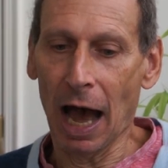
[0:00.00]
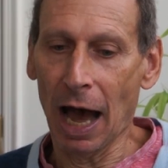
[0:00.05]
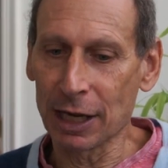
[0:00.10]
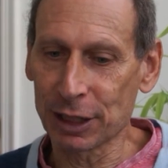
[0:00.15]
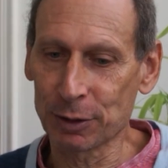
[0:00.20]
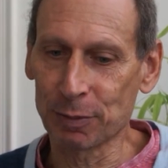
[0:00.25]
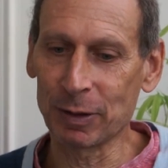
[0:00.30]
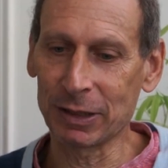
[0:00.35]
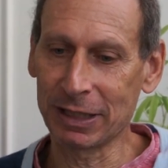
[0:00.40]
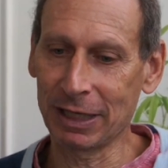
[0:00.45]
A
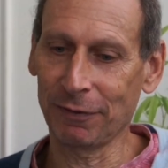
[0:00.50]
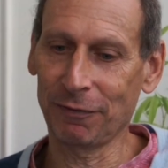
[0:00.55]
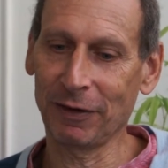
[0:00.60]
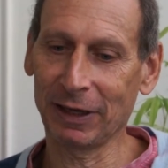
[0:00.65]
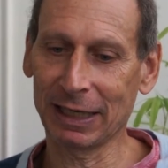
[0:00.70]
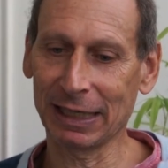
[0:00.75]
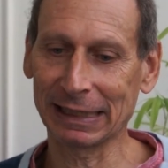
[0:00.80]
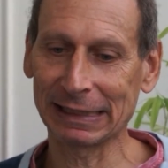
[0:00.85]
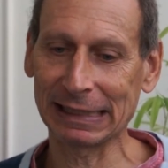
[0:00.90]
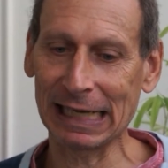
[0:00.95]

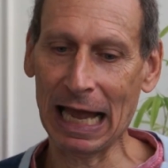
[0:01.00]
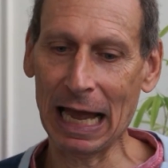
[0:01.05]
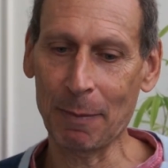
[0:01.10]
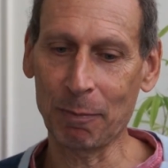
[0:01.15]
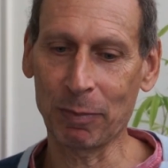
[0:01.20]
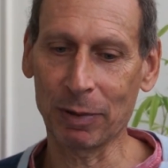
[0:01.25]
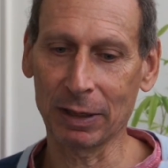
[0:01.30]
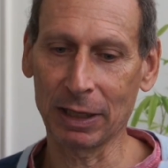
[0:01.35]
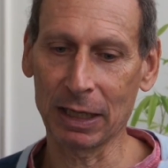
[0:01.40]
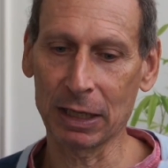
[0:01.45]
specific
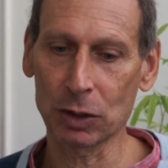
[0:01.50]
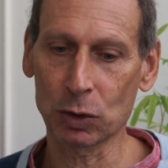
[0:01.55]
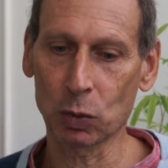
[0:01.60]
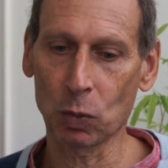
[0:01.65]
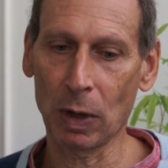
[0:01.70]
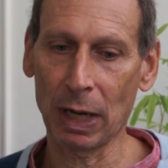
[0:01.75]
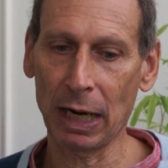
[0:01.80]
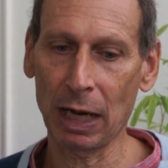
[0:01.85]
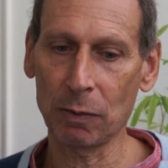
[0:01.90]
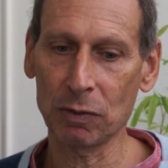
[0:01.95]
example is
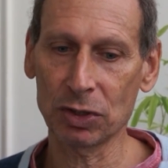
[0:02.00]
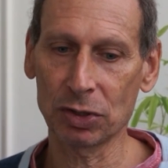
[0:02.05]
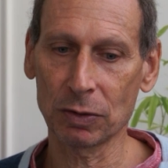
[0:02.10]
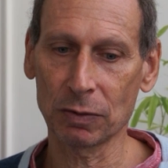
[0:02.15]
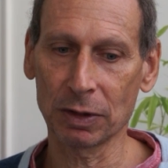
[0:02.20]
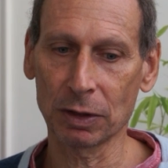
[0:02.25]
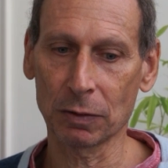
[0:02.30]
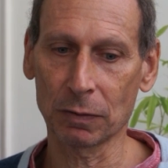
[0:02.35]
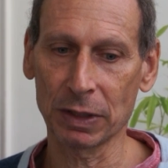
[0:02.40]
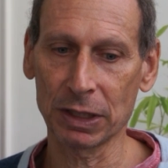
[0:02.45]
when I was
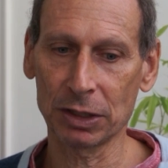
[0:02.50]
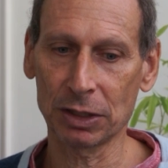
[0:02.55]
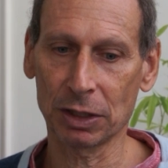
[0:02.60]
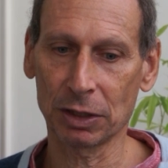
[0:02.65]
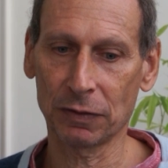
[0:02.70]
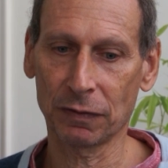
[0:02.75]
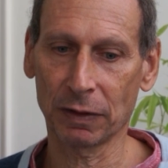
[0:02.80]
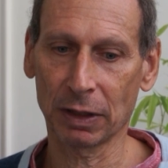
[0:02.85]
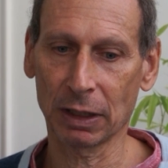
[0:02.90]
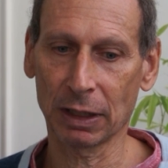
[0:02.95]
doing the
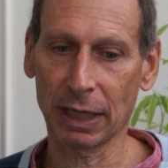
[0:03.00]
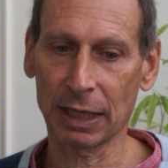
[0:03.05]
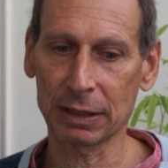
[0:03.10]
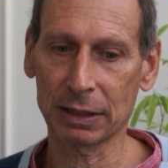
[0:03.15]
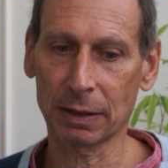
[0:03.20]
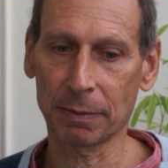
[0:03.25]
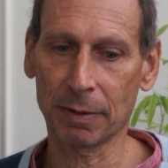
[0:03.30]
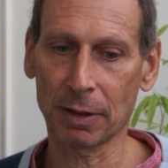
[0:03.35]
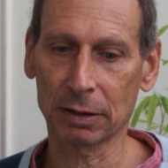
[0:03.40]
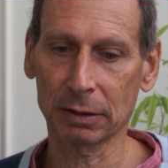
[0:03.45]
research for The
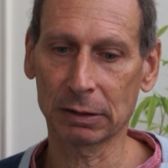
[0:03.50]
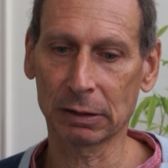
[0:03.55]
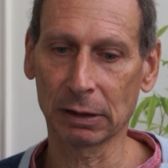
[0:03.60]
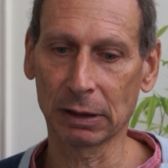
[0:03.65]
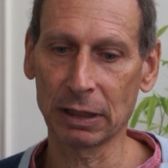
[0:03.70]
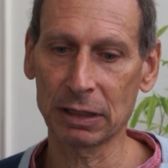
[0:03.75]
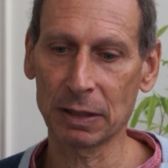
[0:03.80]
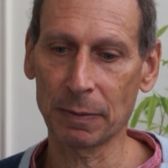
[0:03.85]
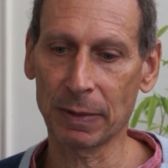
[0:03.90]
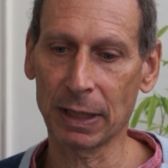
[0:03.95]
Last Kabbalist of
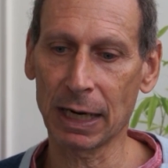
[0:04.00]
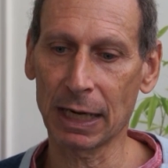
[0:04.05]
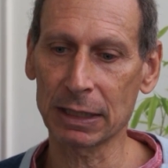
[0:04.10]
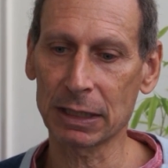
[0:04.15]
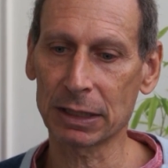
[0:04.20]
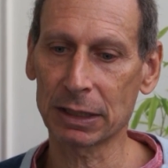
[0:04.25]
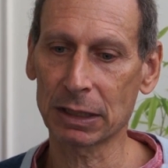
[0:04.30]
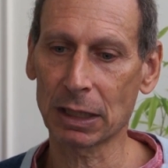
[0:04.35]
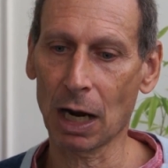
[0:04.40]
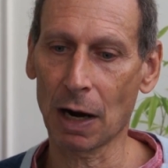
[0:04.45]
Lisbon, I
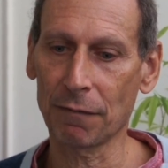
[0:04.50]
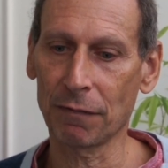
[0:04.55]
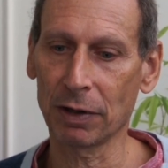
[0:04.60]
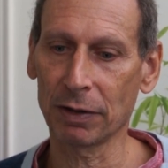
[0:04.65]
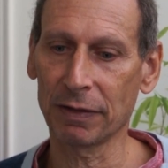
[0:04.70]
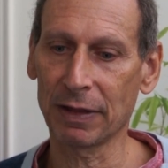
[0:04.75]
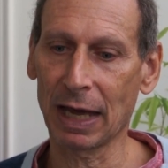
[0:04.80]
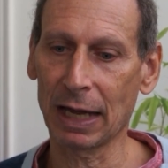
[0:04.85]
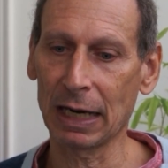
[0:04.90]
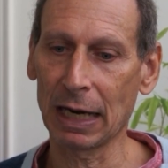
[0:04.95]

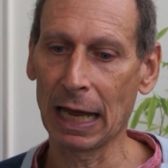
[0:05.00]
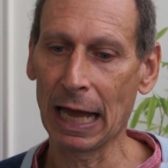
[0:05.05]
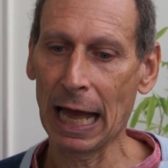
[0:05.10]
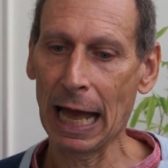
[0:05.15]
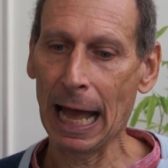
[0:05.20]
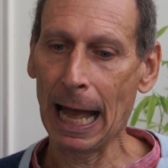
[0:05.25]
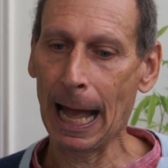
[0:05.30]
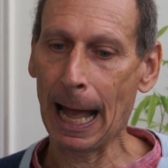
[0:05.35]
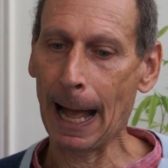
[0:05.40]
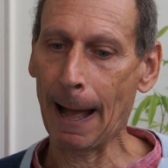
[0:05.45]
discovered that
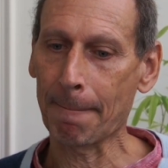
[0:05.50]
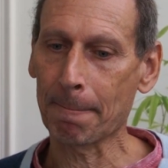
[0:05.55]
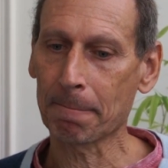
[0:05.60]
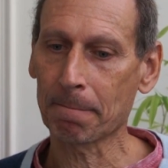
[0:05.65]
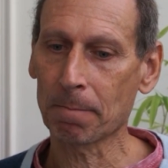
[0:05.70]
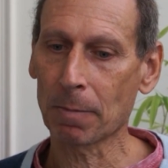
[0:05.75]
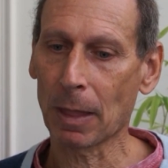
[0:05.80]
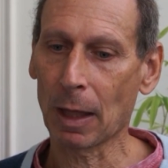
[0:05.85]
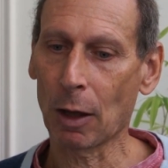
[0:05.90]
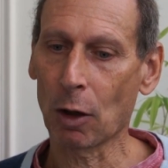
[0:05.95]

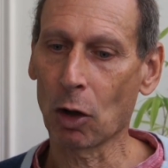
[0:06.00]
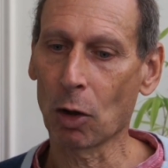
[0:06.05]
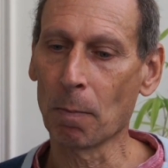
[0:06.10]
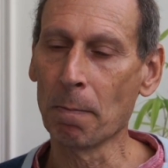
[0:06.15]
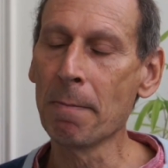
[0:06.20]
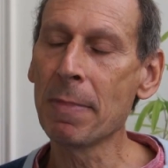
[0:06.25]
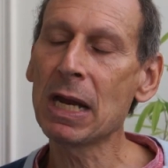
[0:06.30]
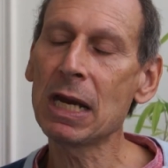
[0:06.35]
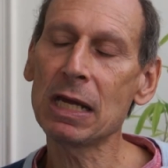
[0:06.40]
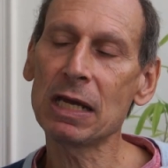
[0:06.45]

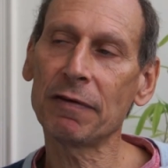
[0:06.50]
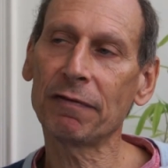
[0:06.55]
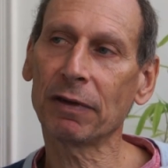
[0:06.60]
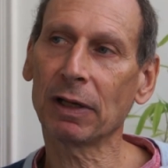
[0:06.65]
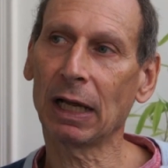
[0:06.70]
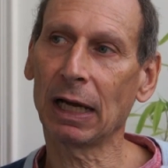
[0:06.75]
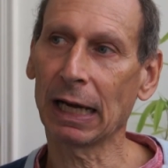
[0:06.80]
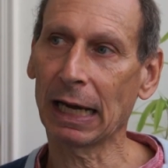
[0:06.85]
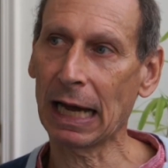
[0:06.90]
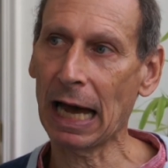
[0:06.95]
medieval
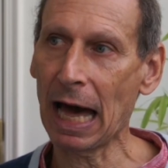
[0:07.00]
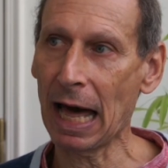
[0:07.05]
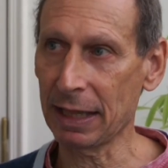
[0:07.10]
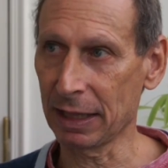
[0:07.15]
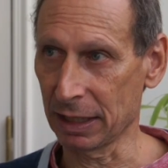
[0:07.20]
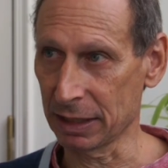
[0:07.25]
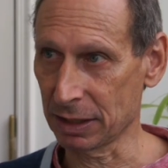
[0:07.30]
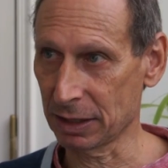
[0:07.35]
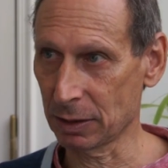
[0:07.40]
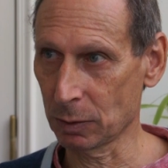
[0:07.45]

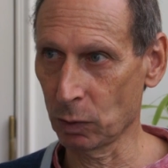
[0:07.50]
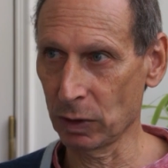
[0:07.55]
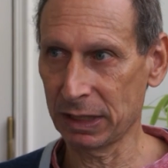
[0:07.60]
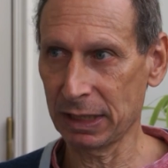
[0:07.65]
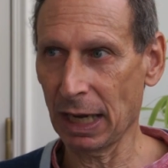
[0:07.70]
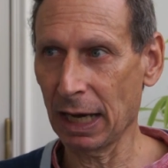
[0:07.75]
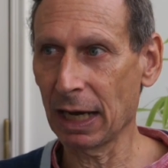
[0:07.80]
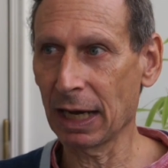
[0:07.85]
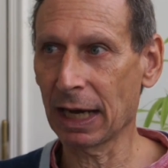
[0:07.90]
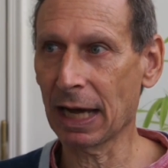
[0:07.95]
Haggadahs, we
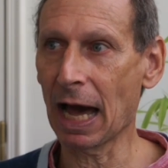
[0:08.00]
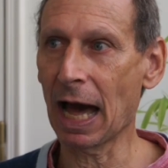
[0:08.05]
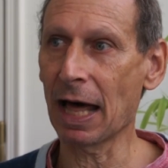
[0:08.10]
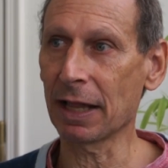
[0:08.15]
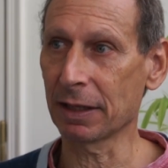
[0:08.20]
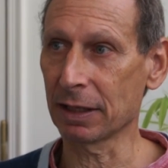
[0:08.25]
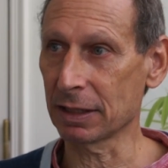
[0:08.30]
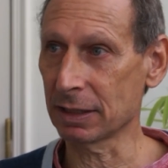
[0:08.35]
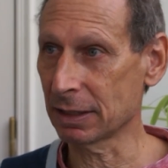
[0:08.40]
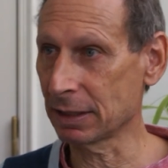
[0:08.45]
say
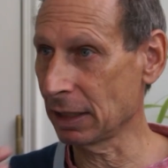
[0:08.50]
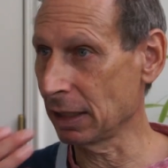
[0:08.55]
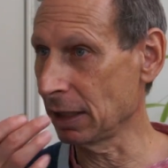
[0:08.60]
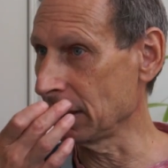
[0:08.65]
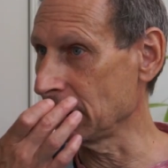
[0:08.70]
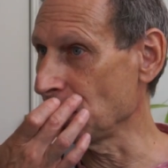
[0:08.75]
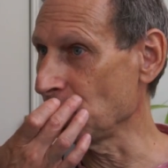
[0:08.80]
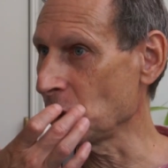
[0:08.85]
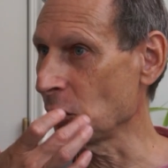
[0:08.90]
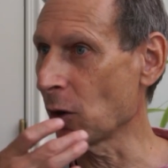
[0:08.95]
Haggadahs
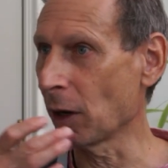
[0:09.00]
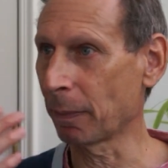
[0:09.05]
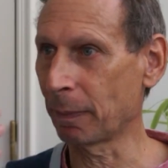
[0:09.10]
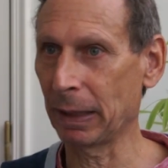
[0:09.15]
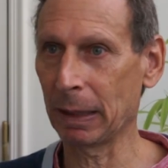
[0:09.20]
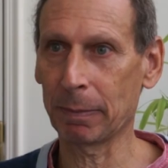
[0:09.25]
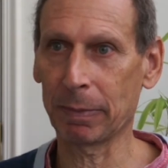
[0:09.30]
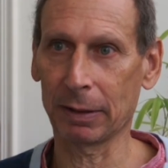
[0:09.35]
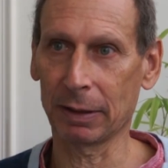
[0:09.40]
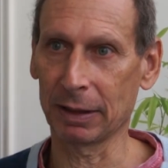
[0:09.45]
in New York,
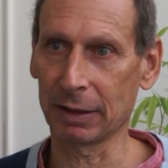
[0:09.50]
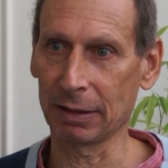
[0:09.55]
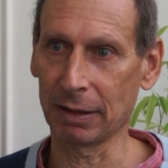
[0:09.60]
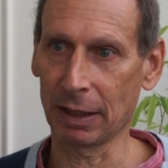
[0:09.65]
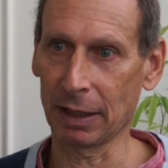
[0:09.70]
people